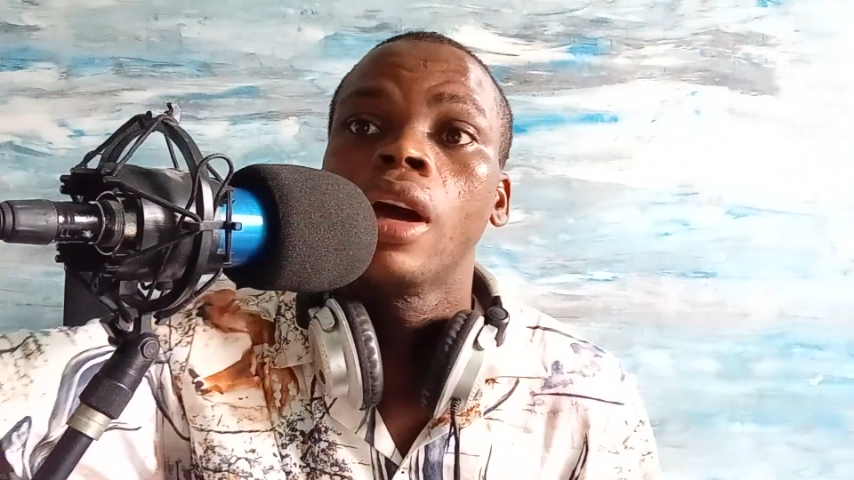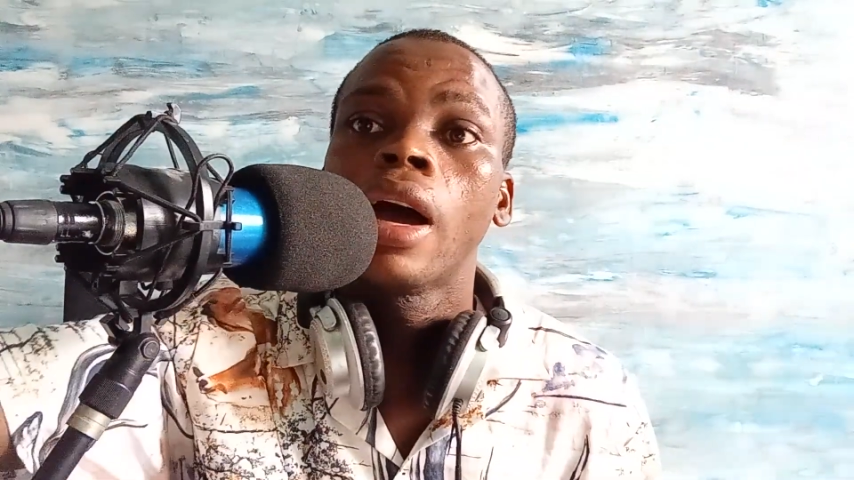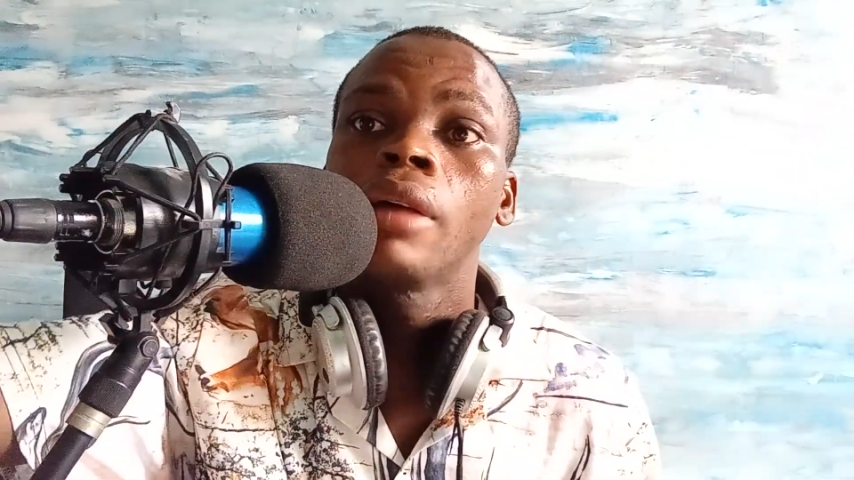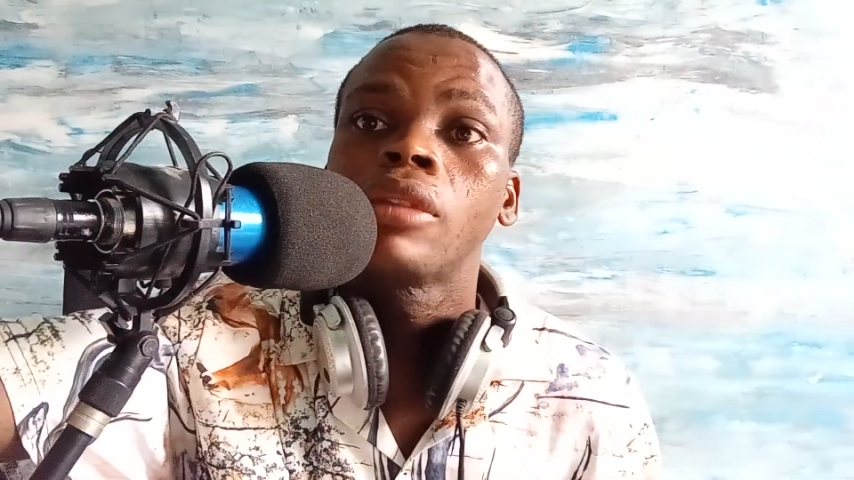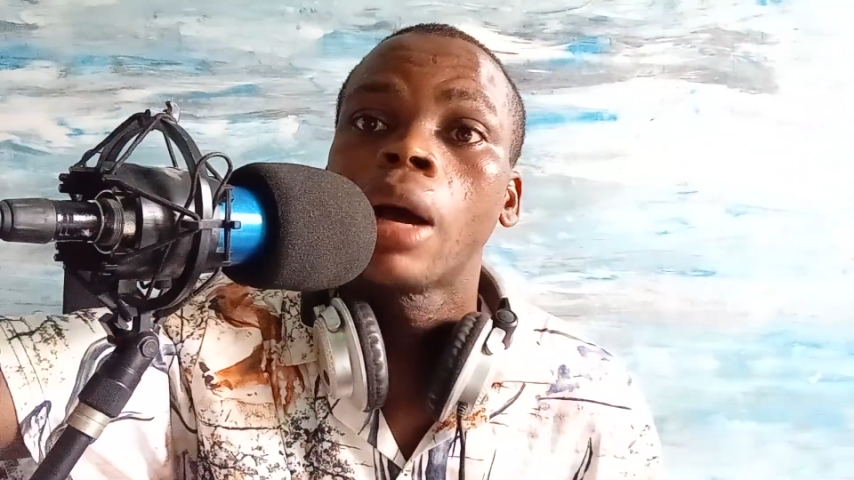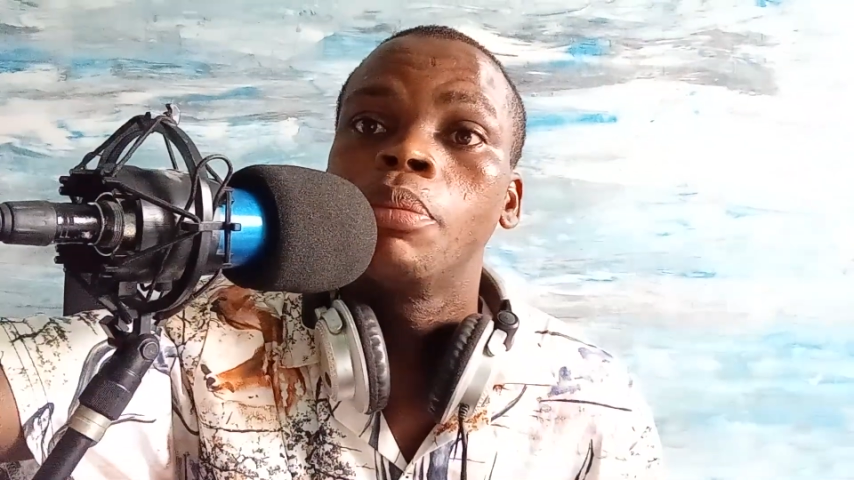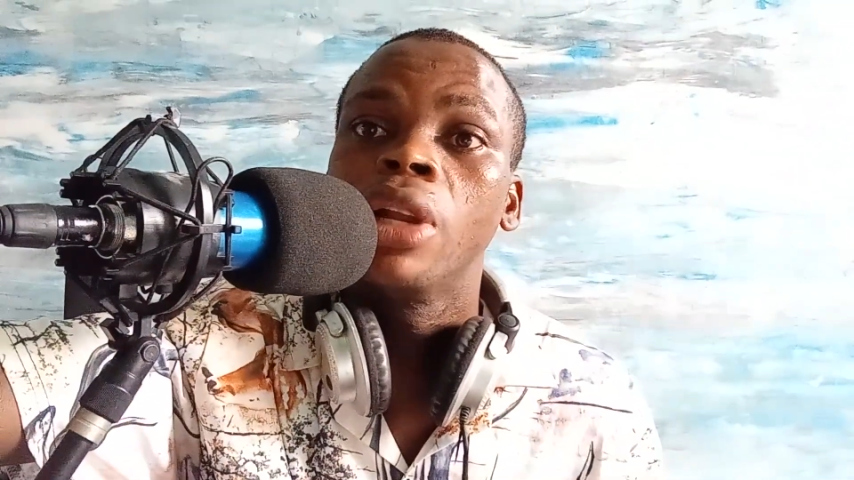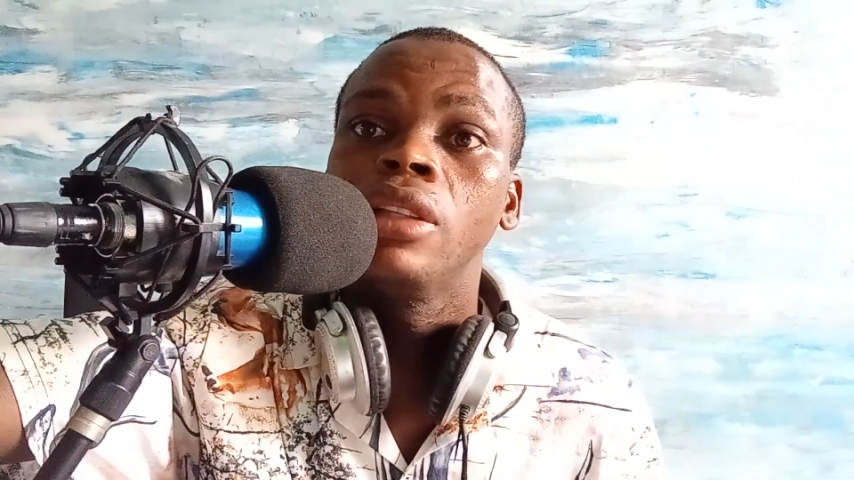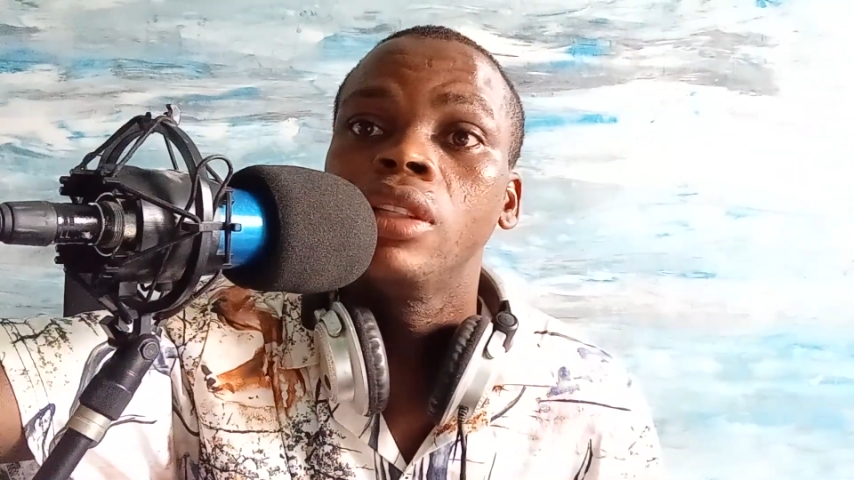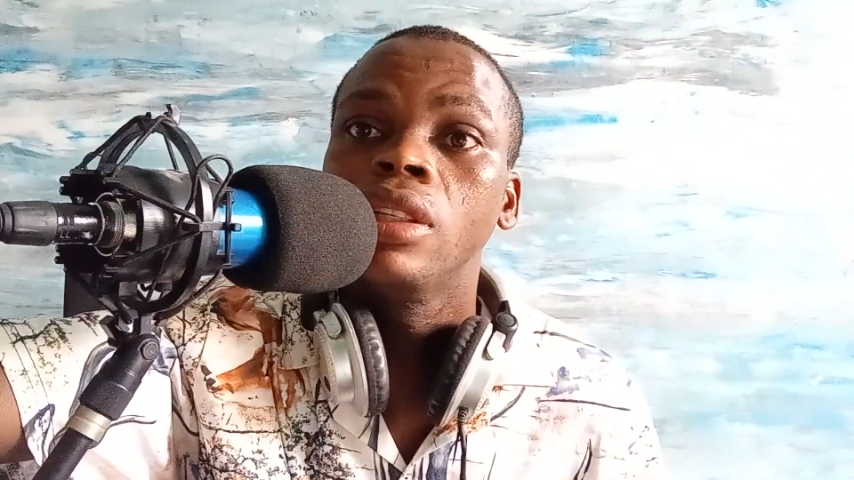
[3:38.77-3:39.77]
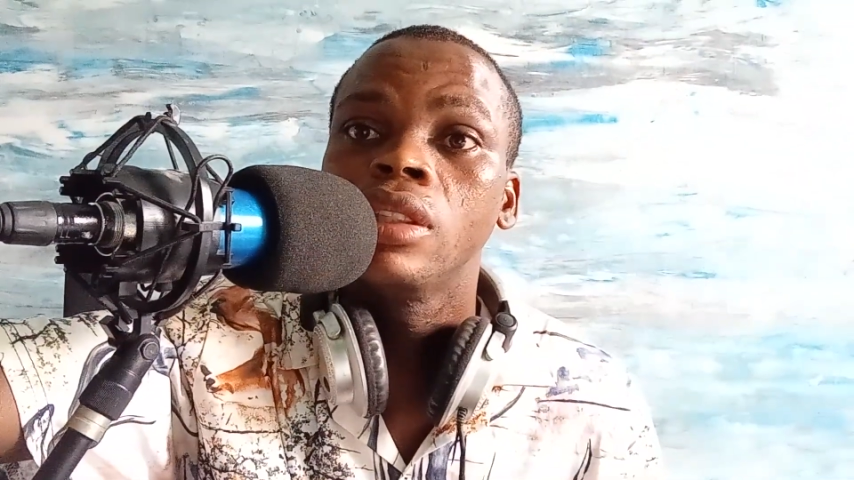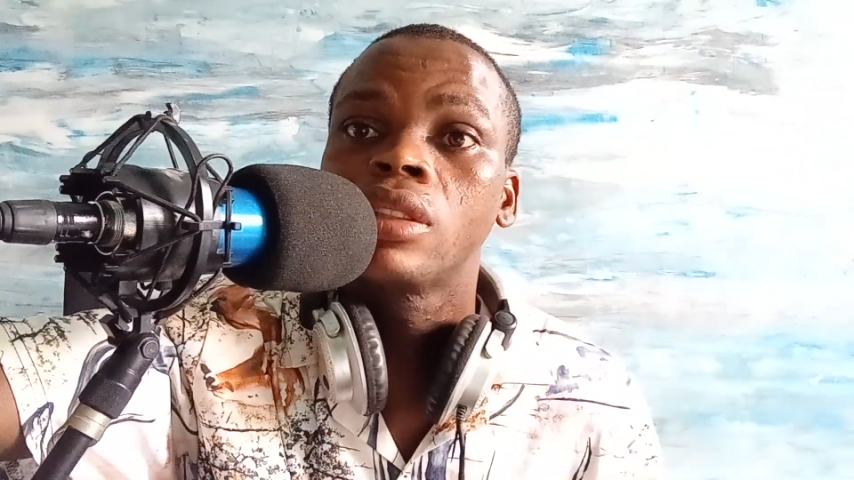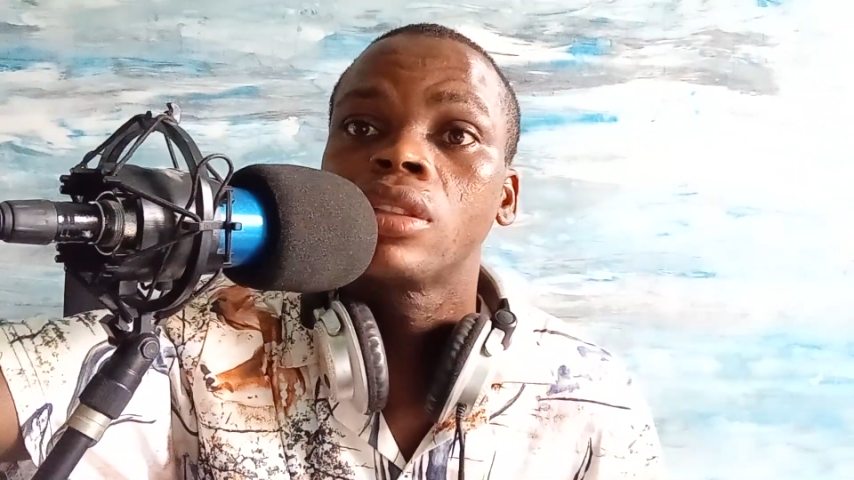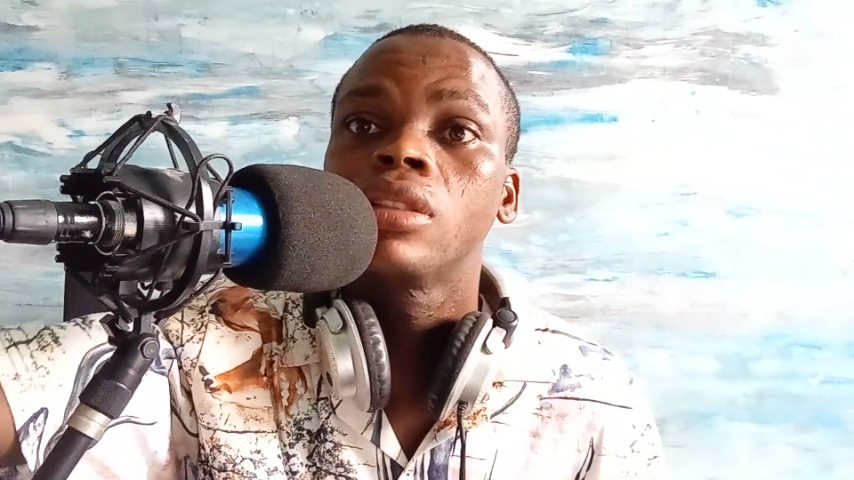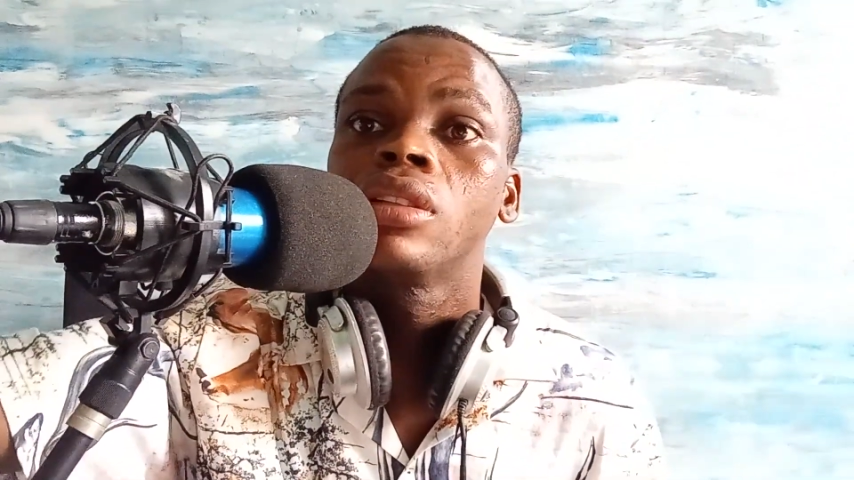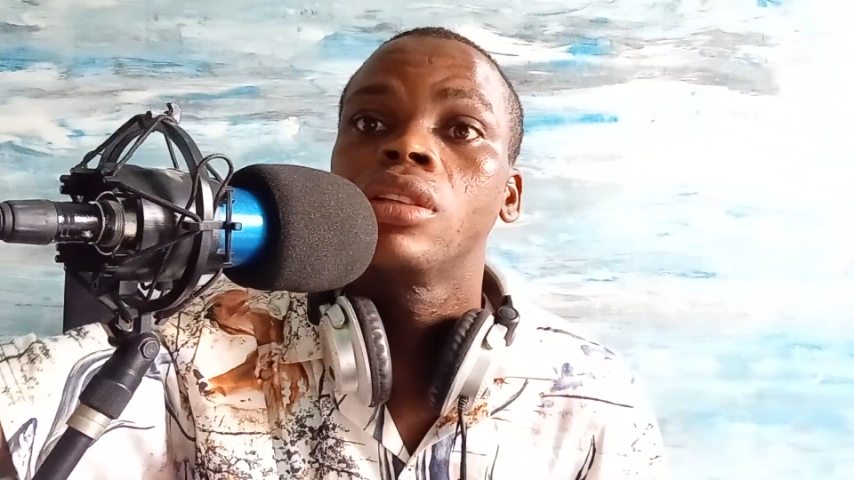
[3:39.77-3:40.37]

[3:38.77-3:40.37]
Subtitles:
After blending it,